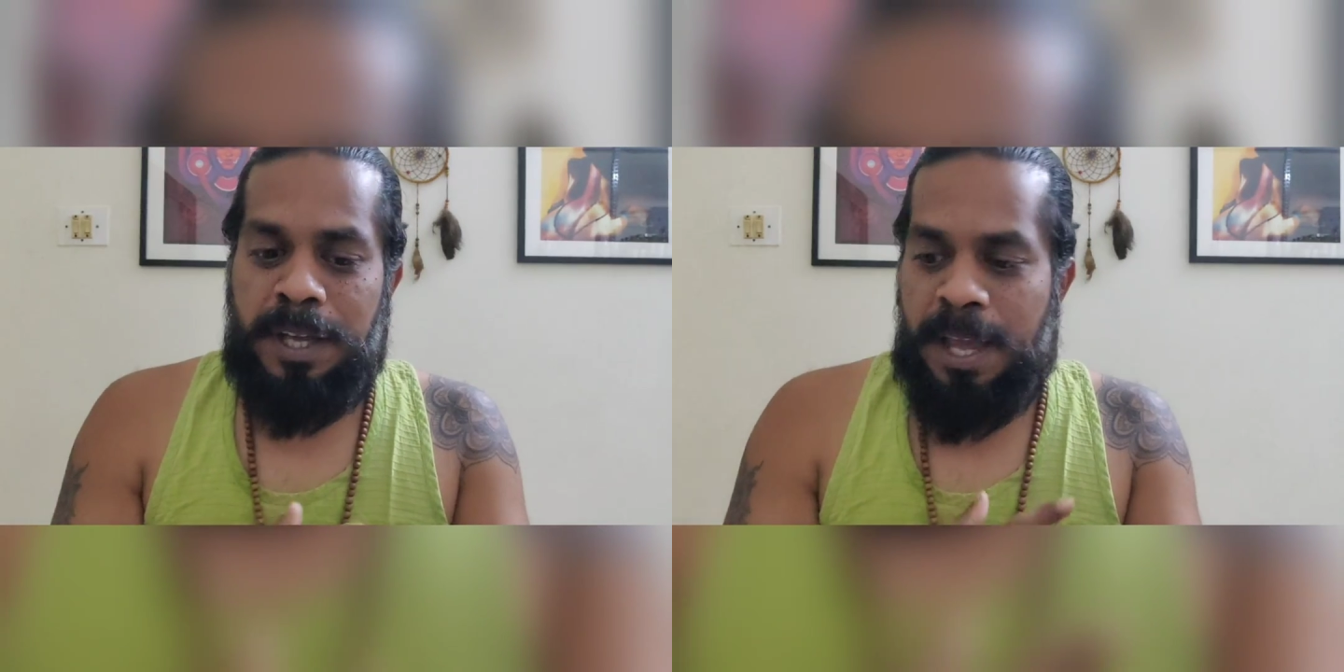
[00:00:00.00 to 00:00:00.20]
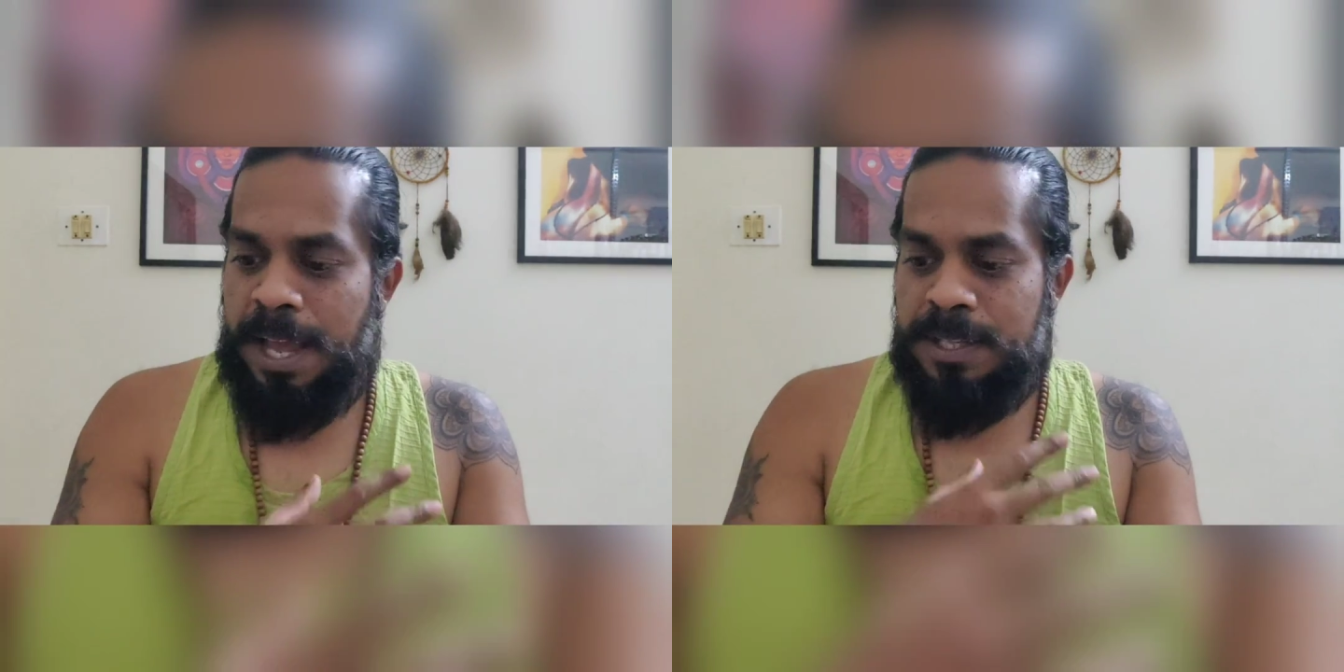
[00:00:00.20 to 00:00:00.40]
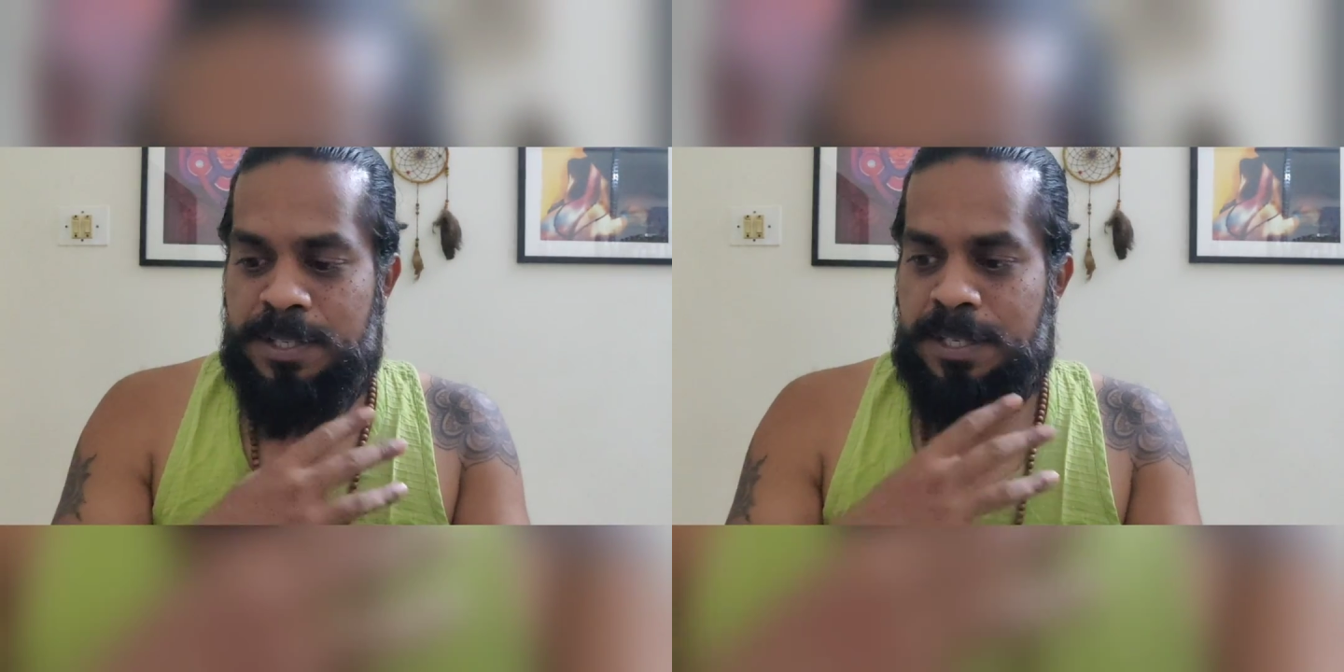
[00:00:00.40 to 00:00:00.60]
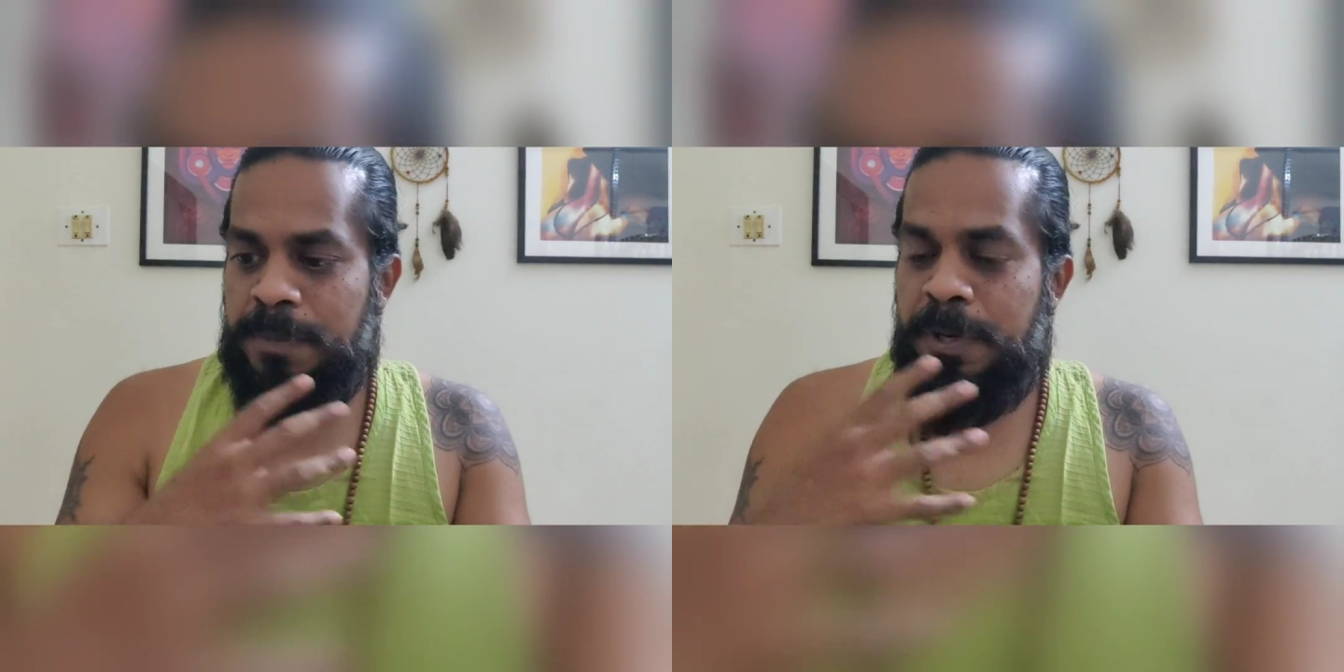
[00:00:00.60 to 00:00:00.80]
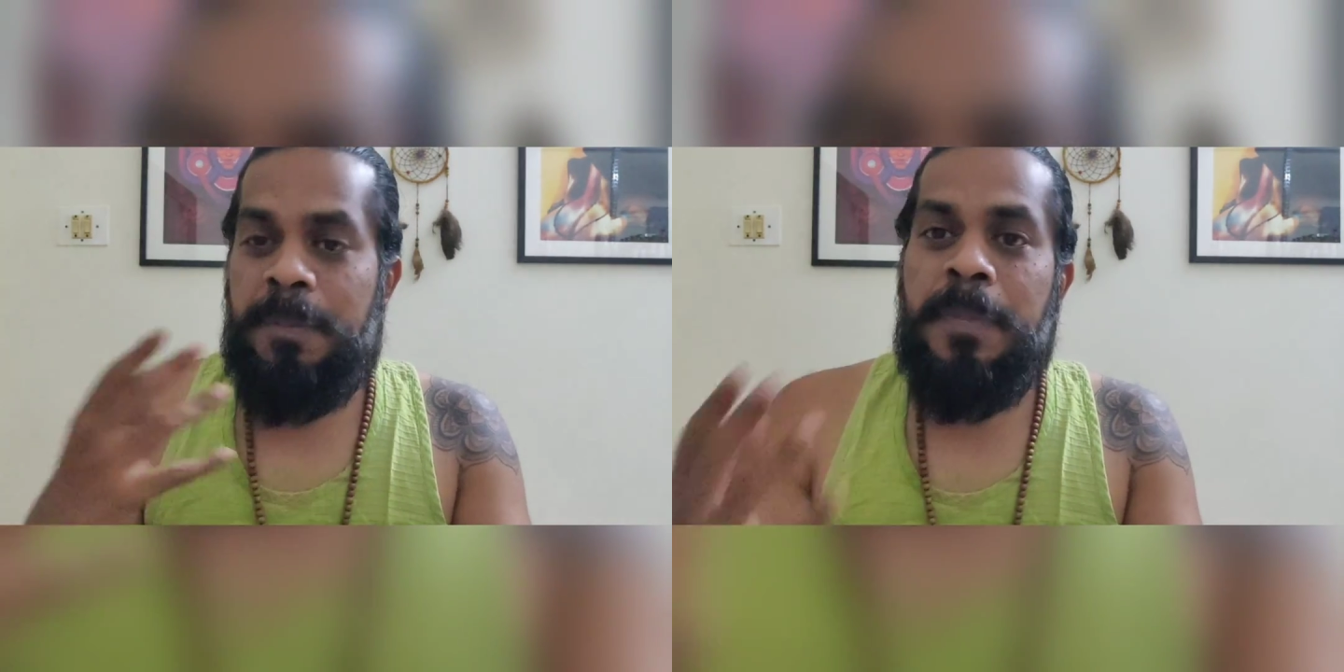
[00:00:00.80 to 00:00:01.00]
has
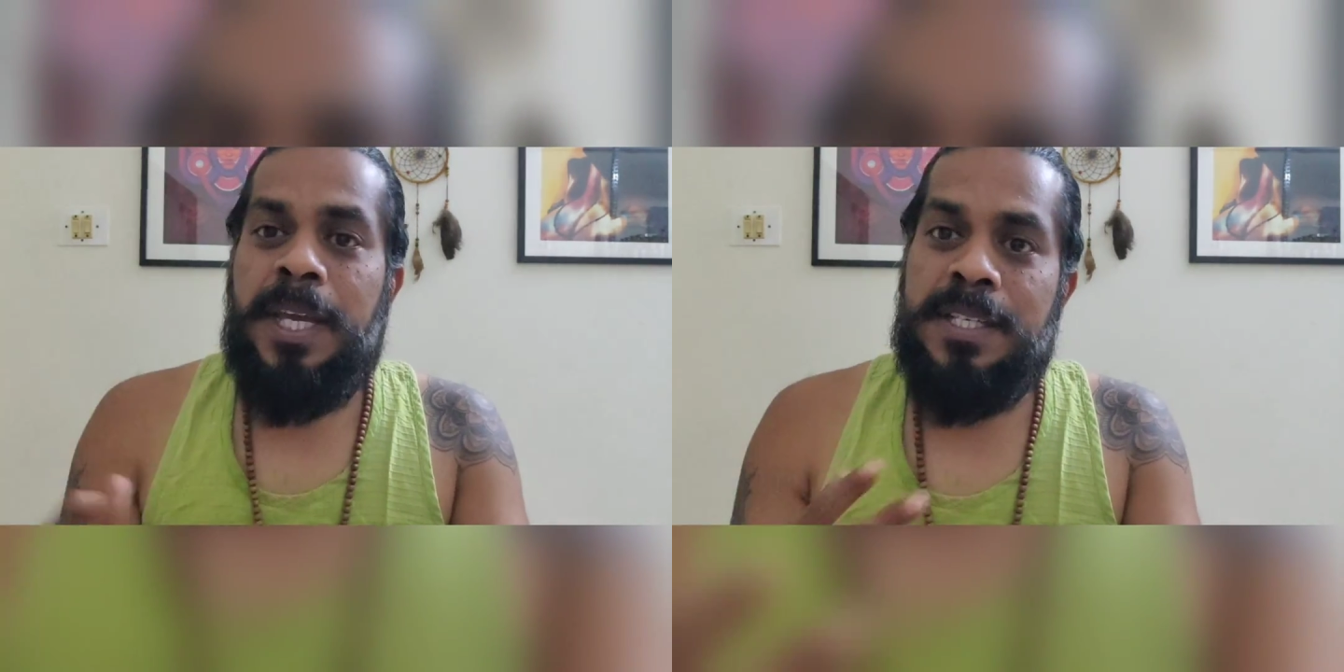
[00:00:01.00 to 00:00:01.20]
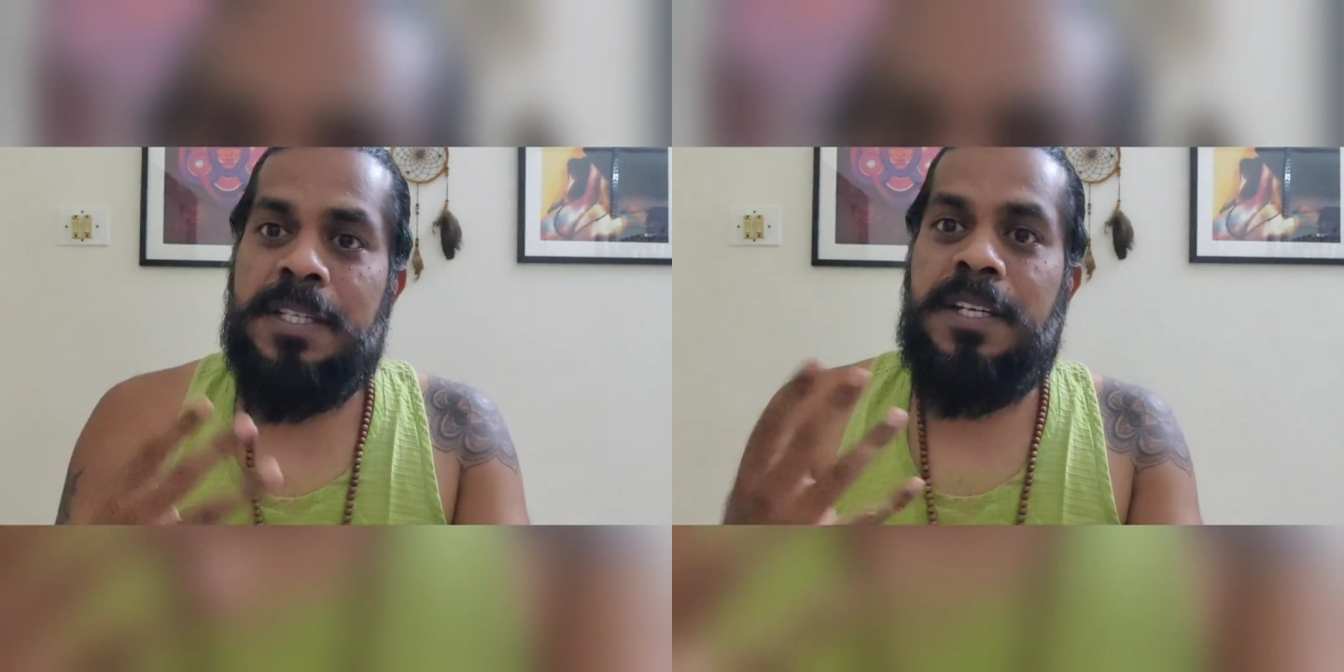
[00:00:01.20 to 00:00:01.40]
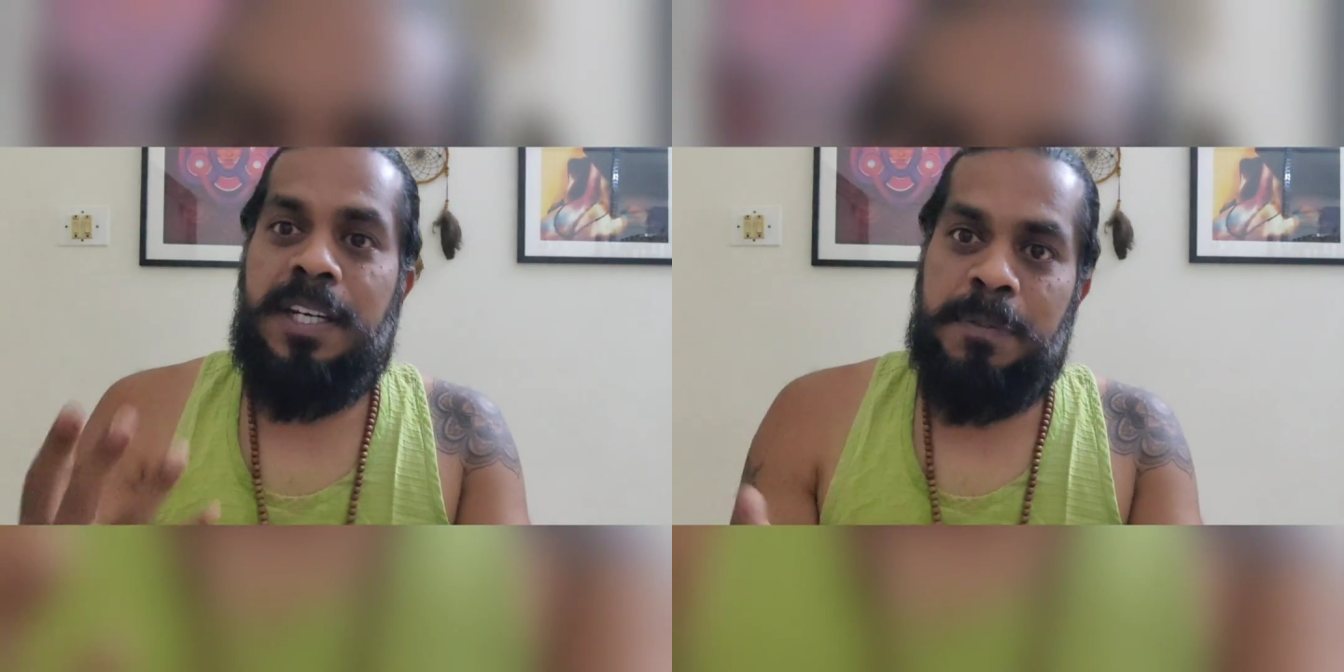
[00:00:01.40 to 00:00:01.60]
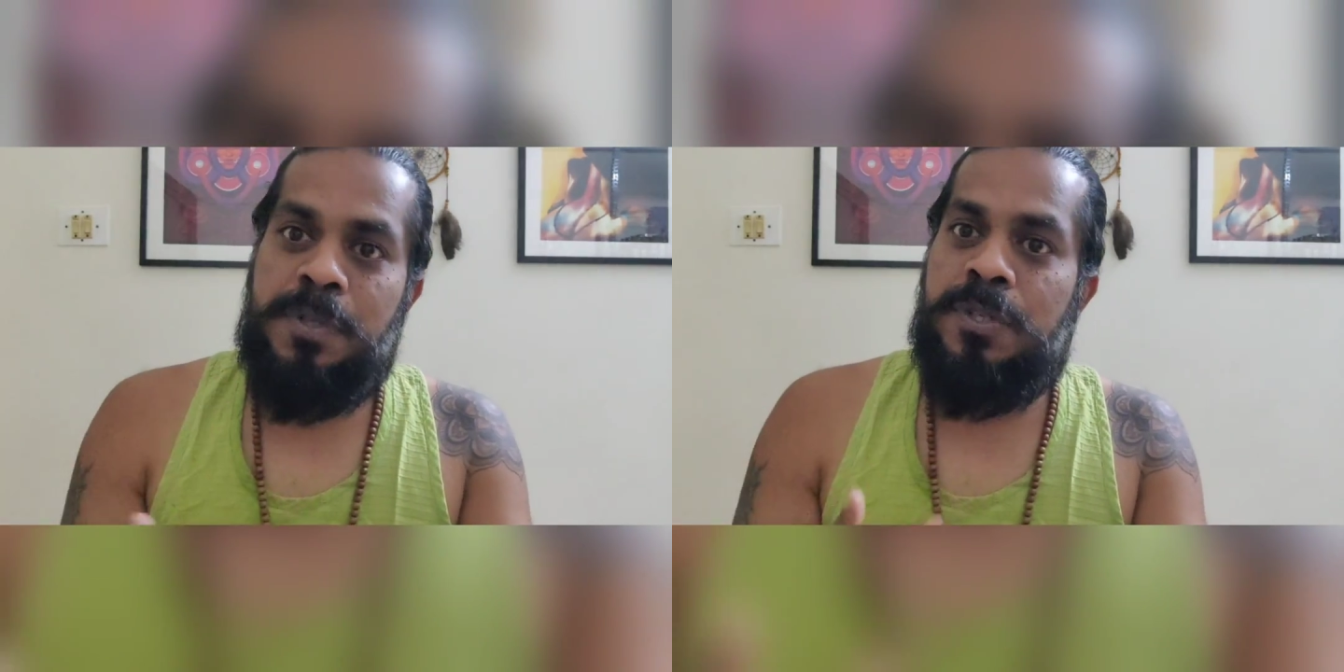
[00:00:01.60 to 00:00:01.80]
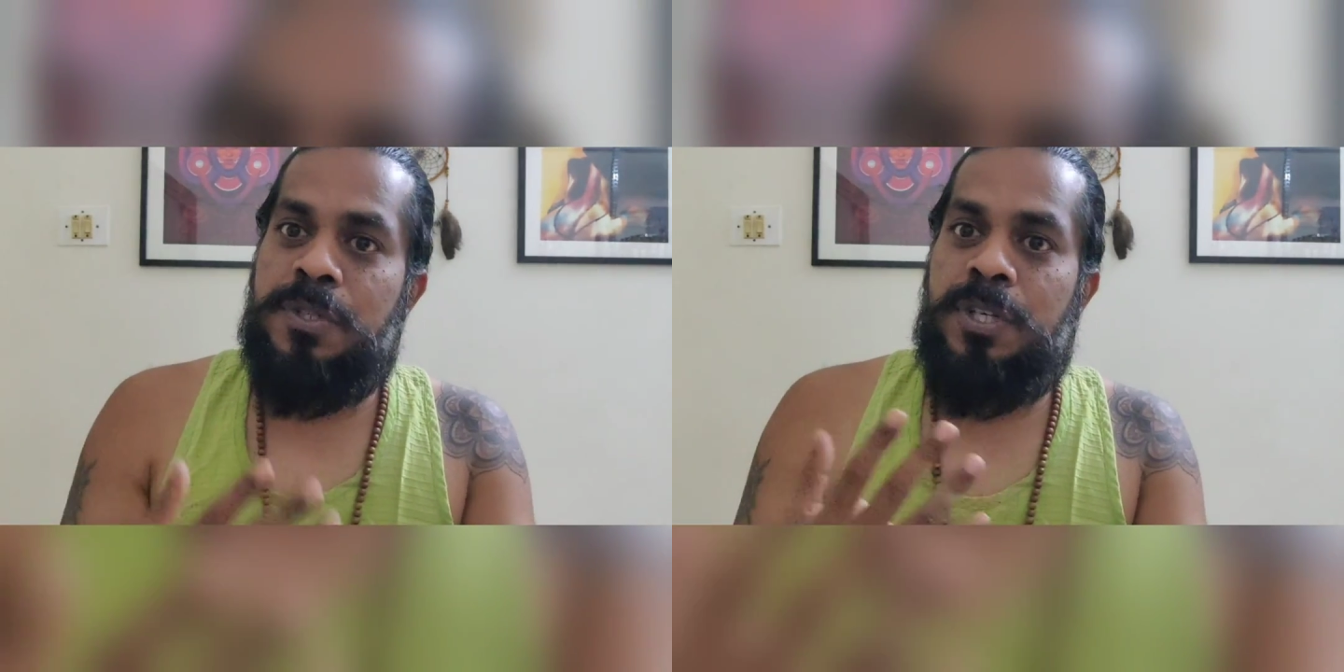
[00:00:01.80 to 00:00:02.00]
some amazing
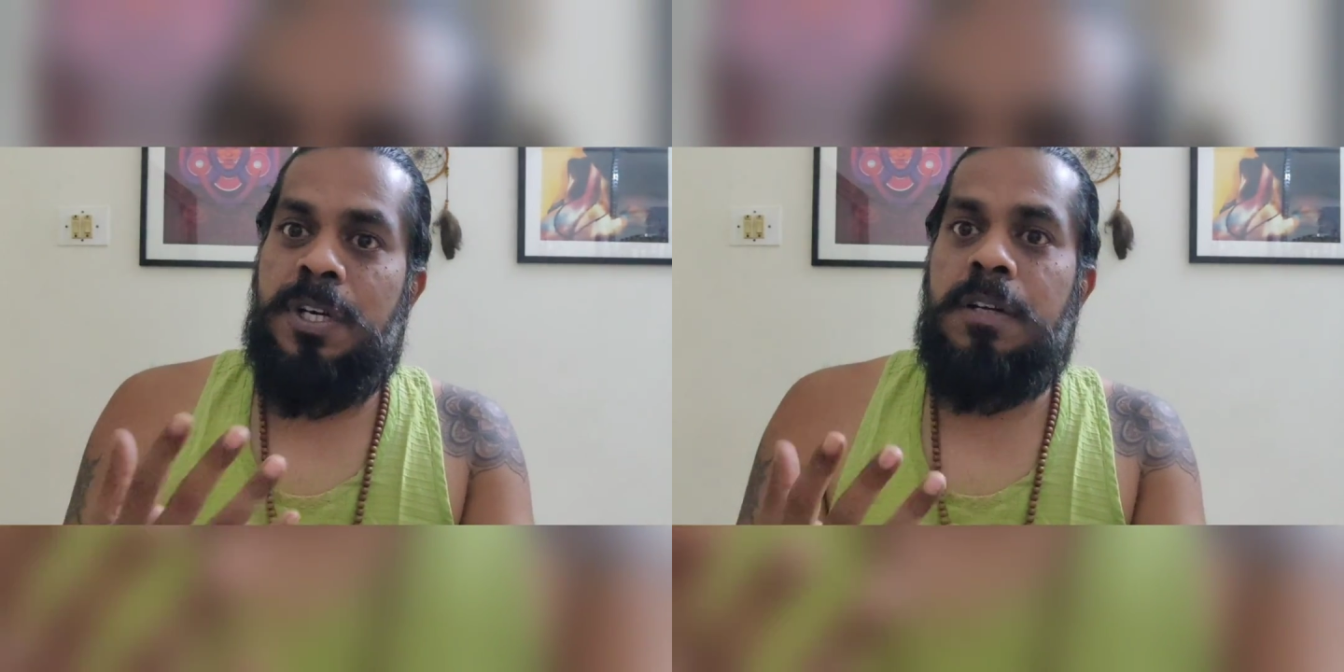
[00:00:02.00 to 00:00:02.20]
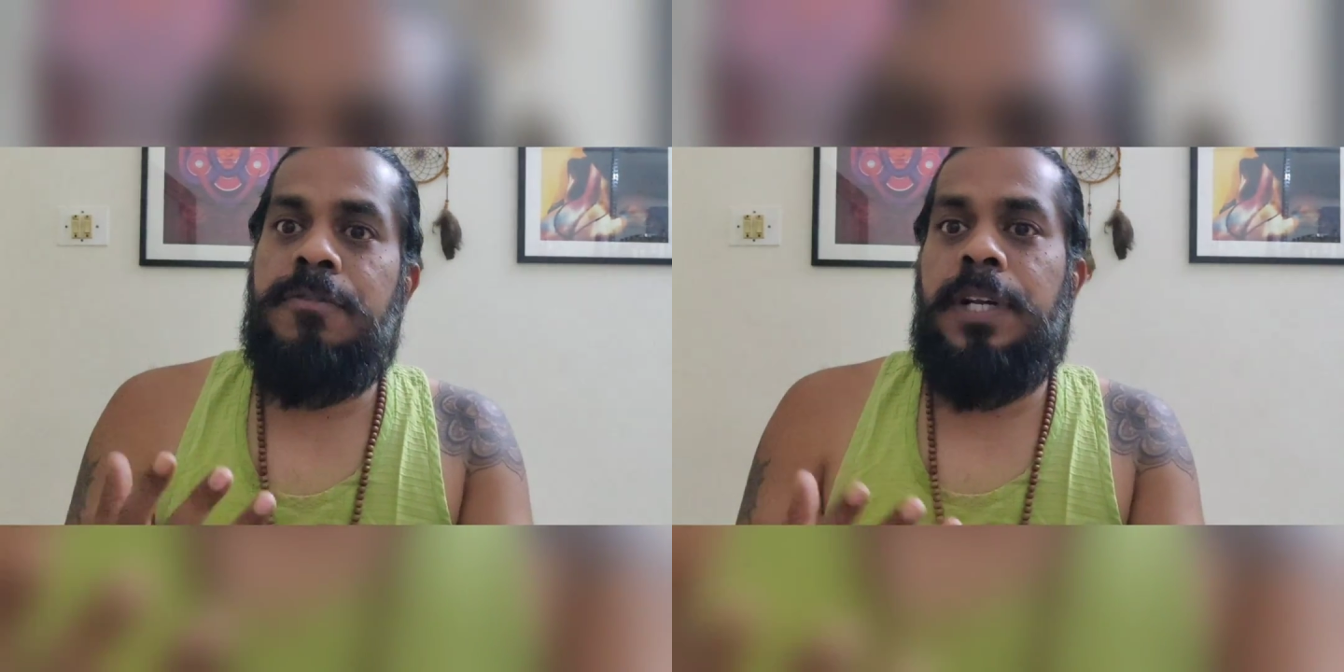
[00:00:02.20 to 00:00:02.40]
tips to journal.